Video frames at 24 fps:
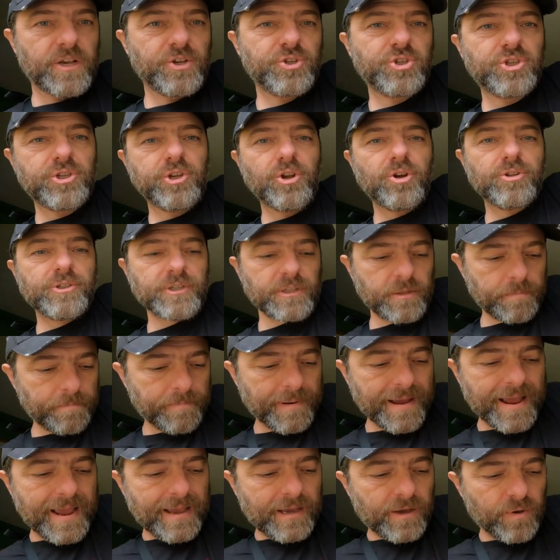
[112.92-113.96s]
slot at the
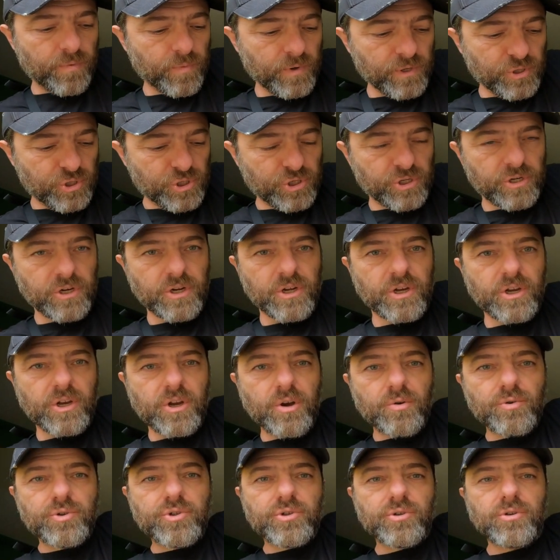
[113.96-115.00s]
back which
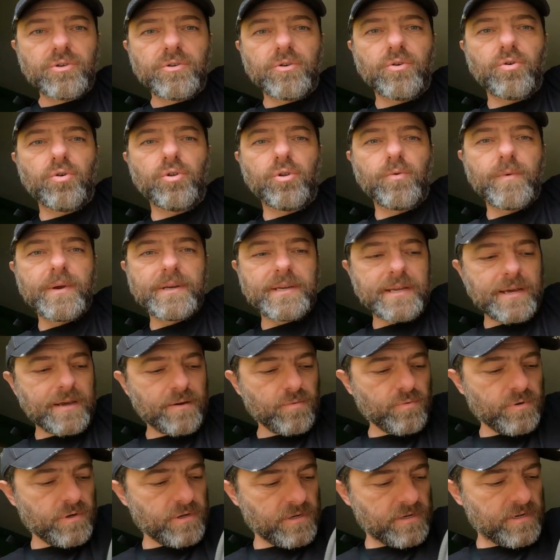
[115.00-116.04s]
goes all the way
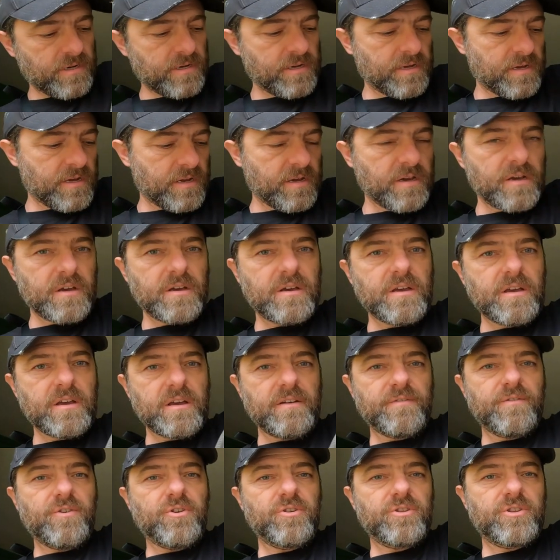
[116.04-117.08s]
down.
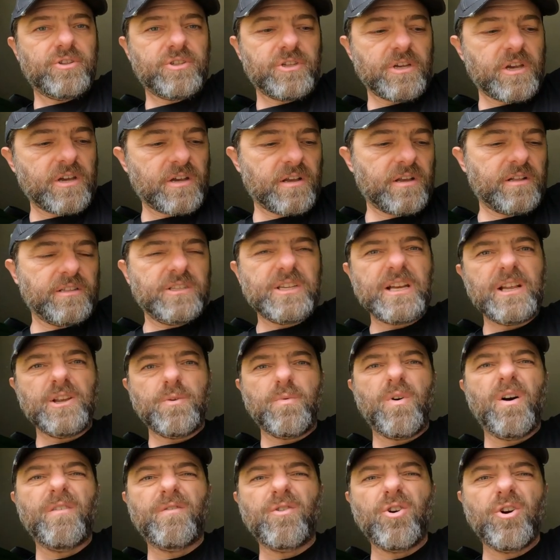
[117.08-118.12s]
I'll tell you
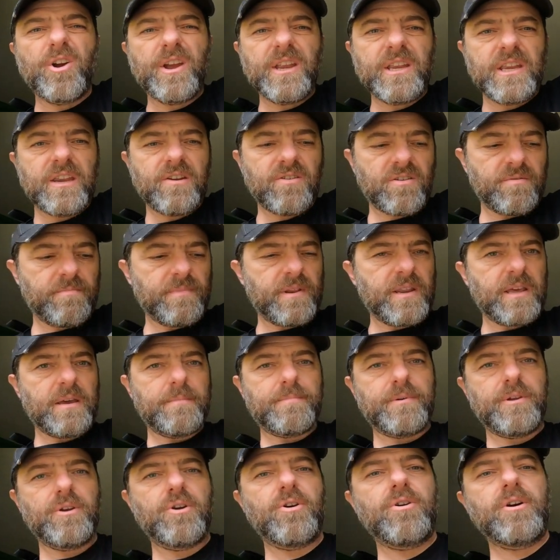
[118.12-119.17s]
what I've got in here in a minute,
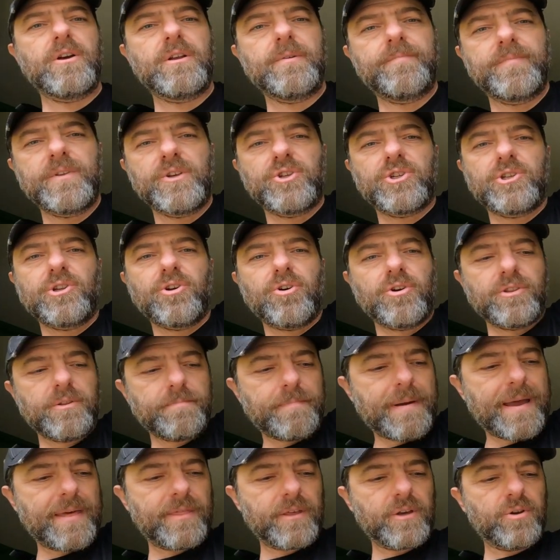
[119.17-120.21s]
but you've got a slot at the
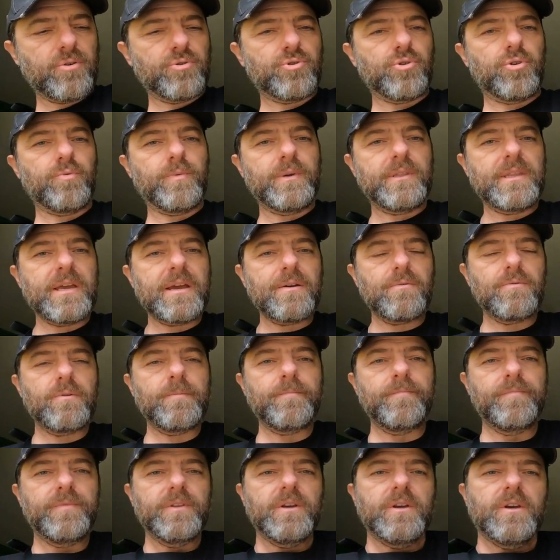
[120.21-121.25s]
back that goes all the way down.
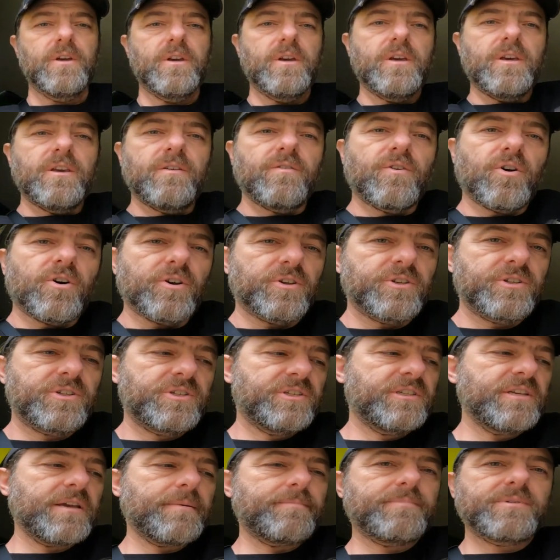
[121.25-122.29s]
You've got a
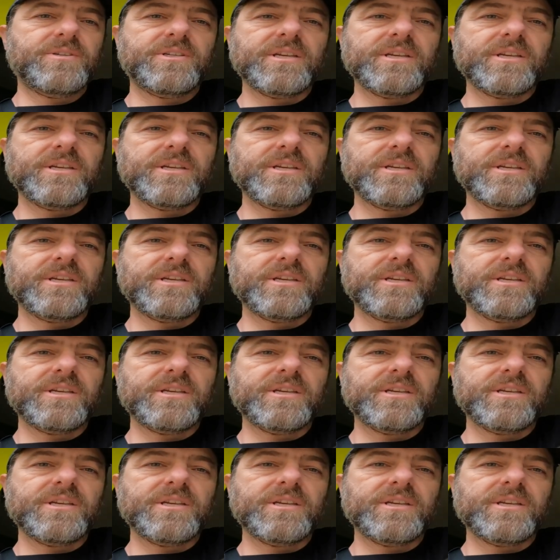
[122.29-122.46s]
zipped